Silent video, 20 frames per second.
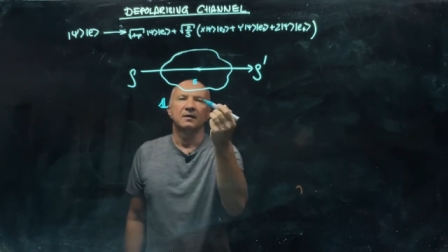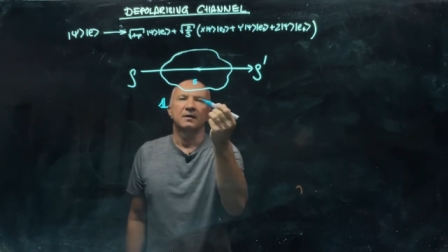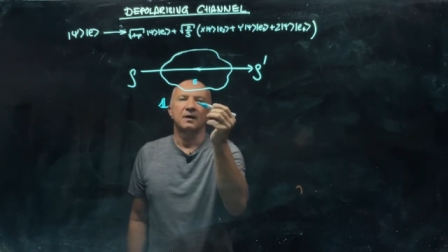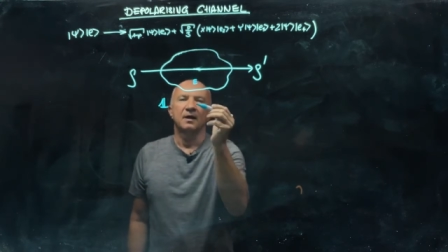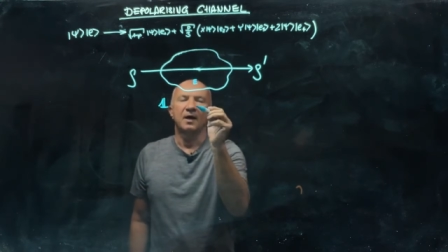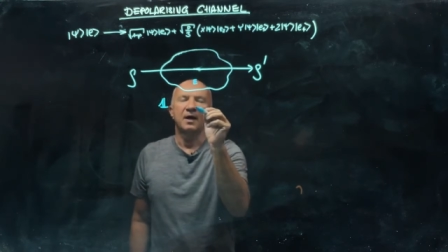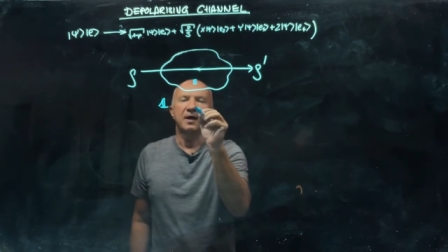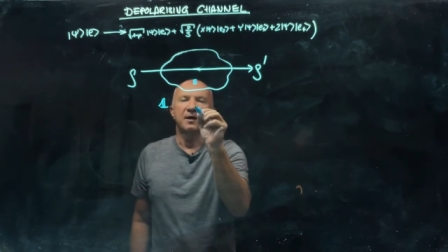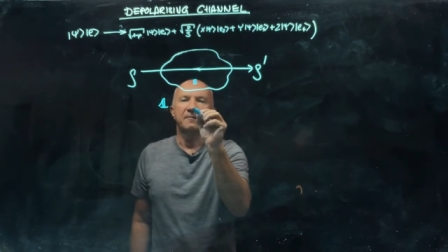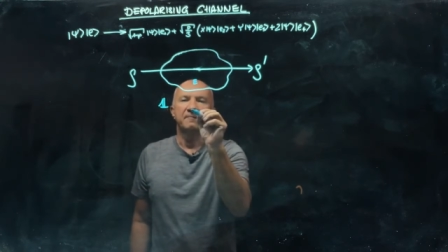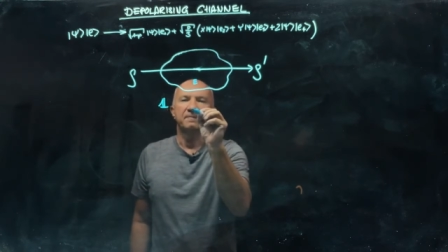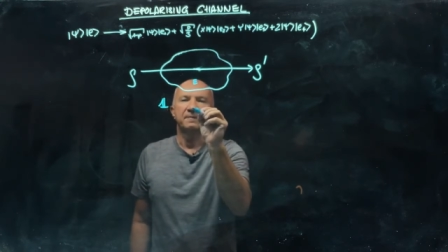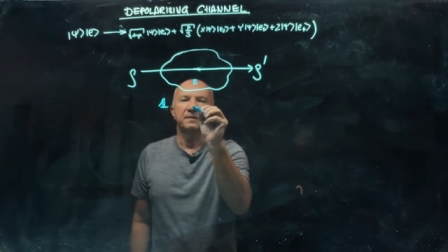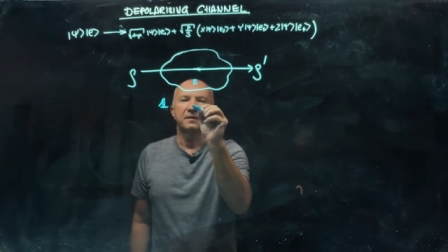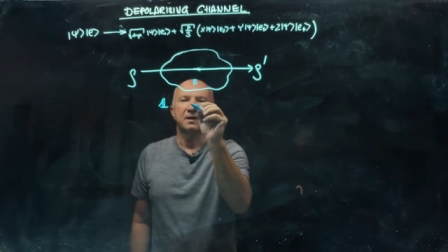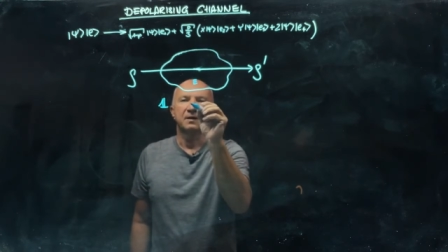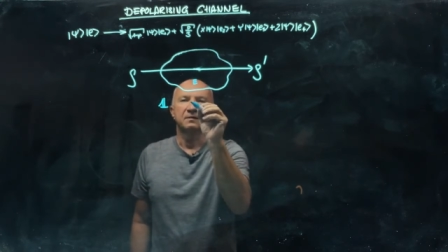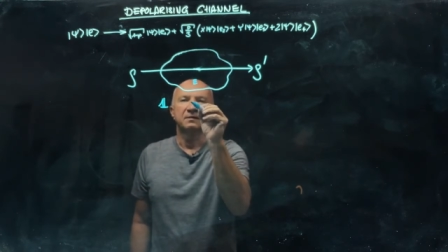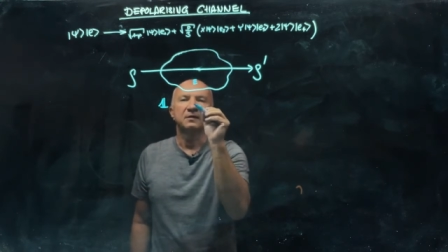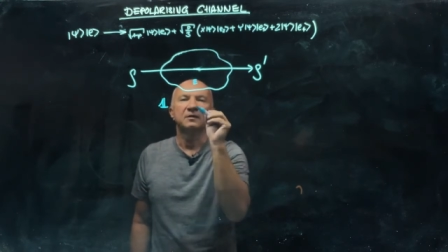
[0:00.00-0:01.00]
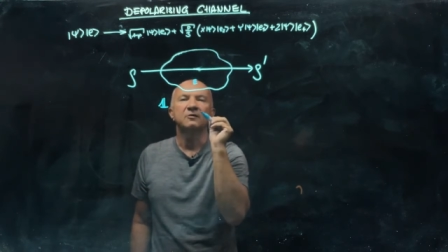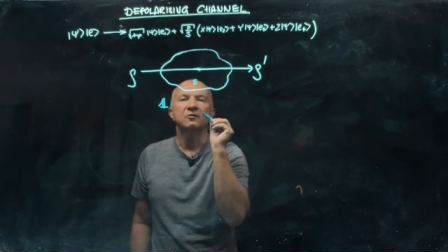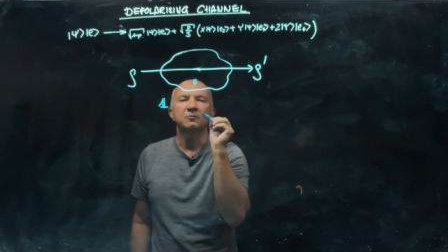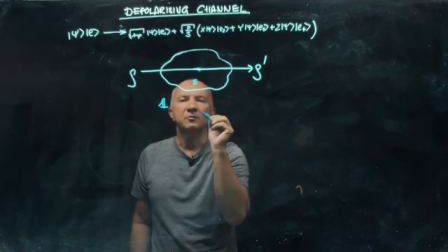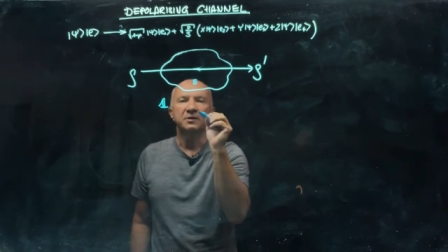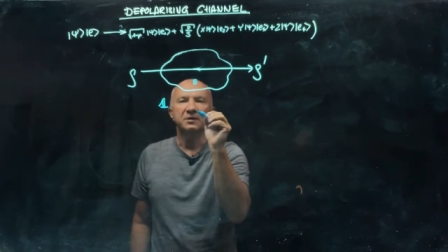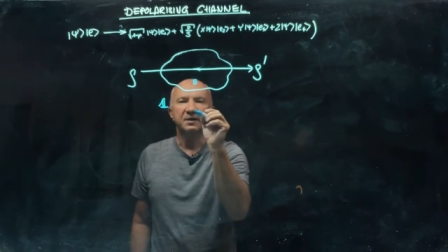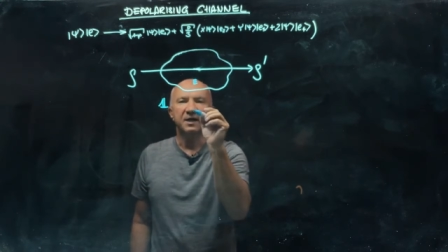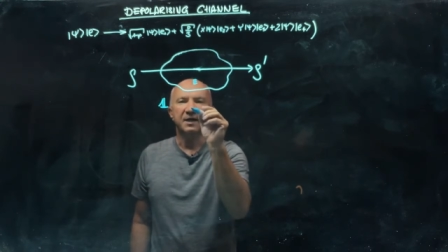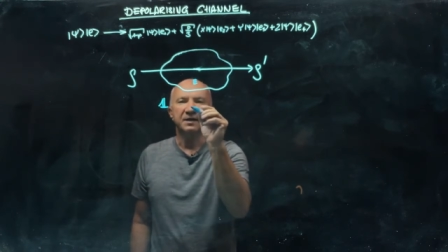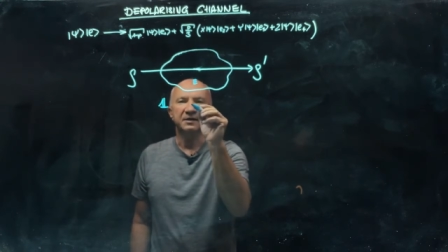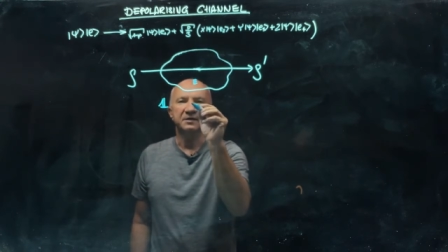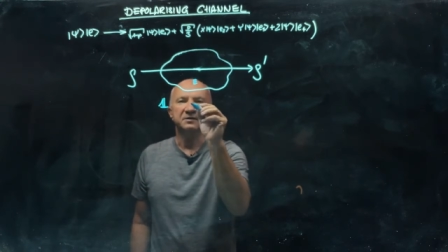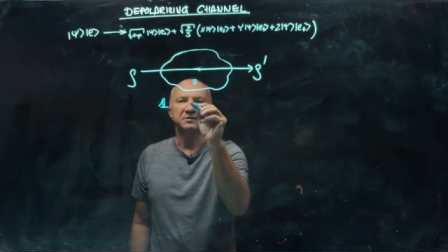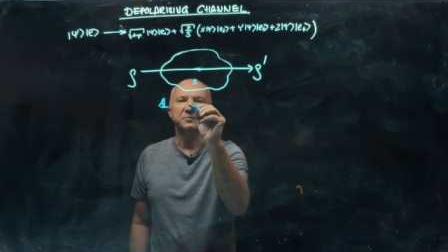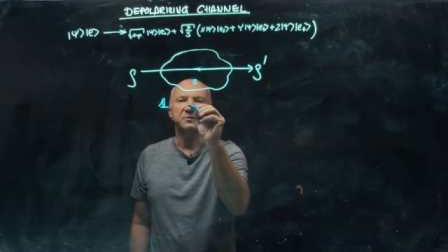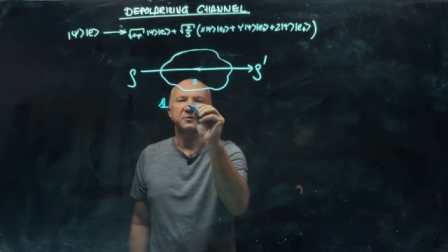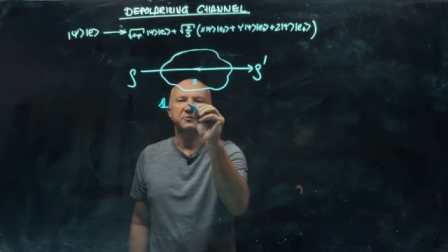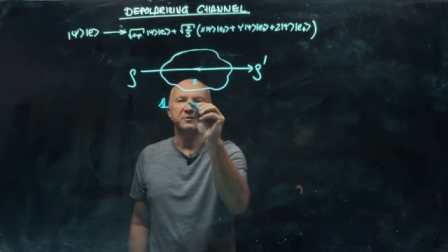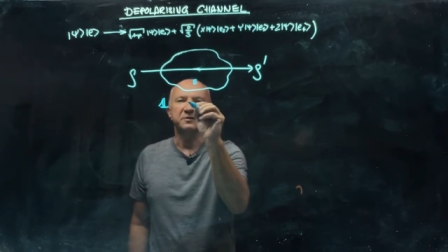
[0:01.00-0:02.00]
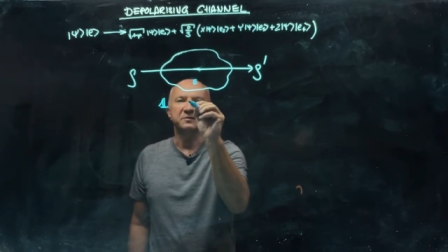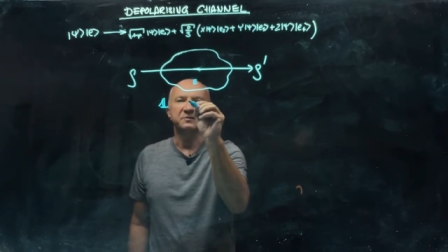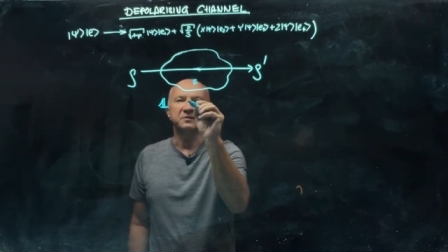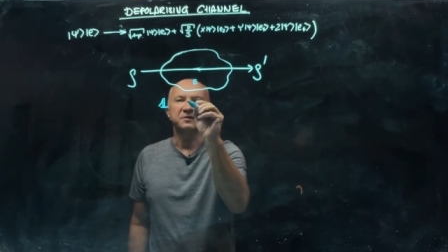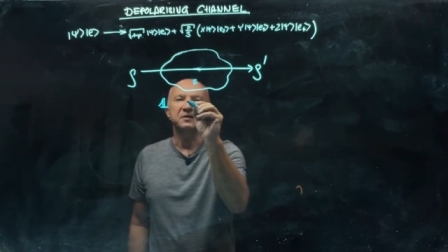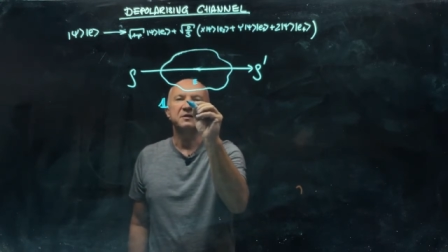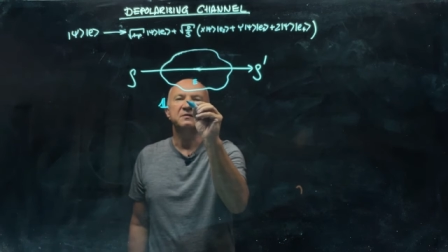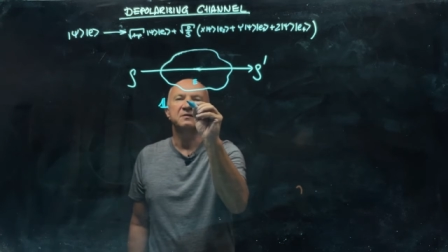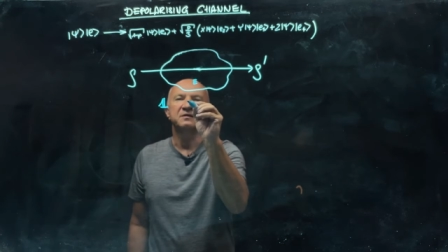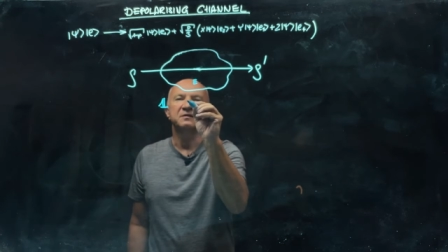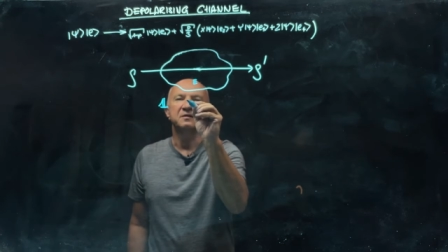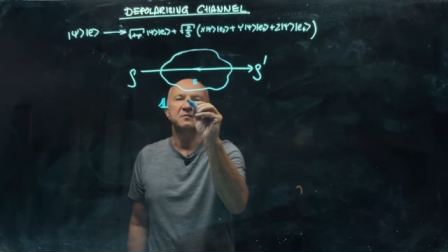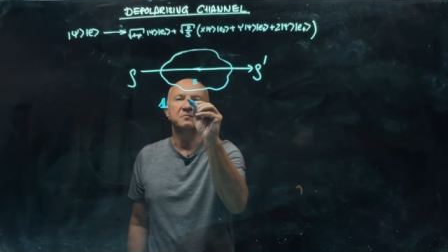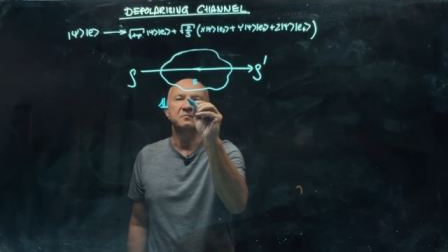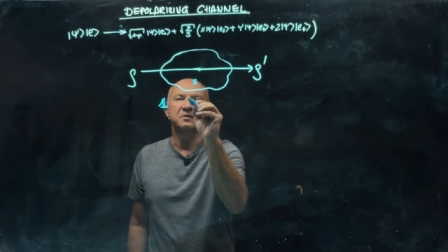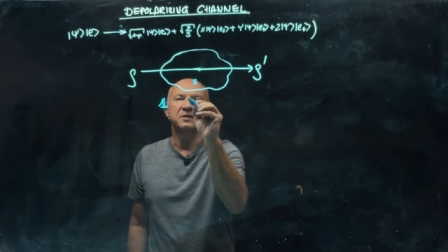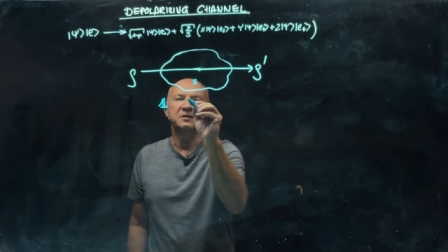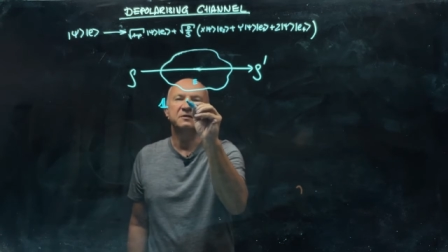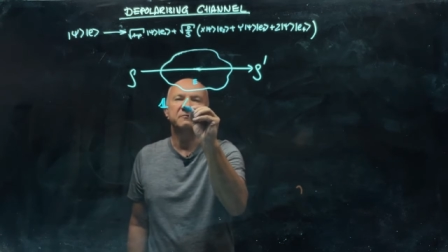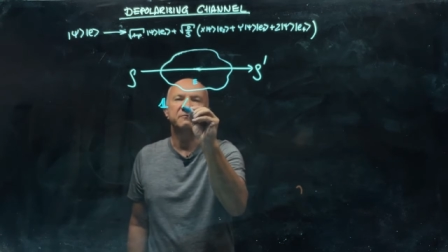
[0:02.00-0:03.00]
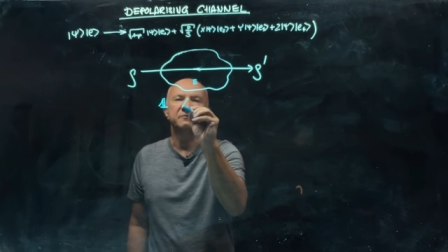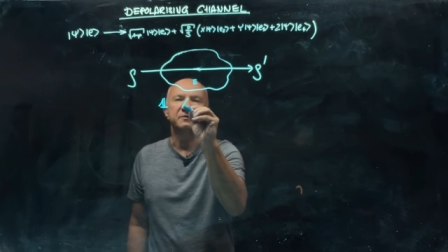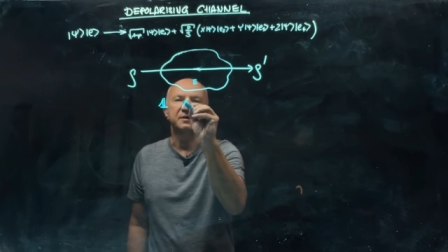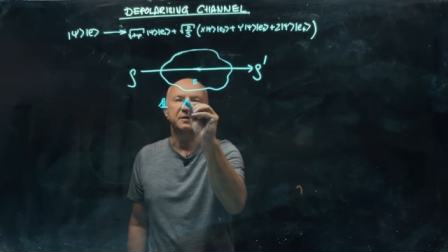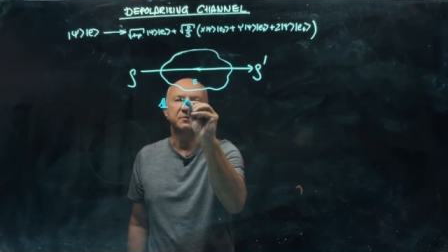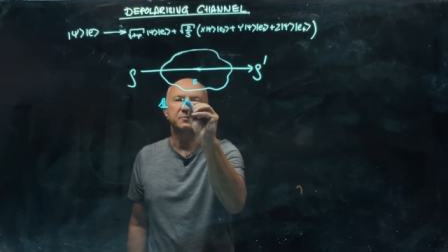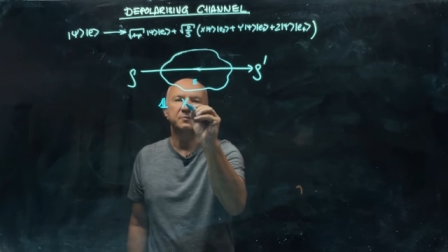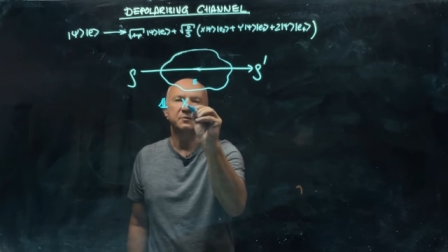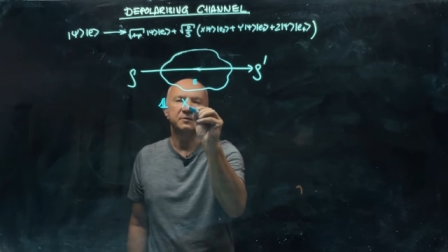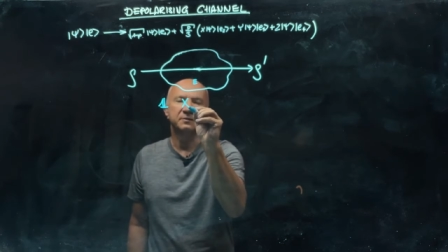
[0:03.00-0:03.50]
the qubit can experience either the bit flip,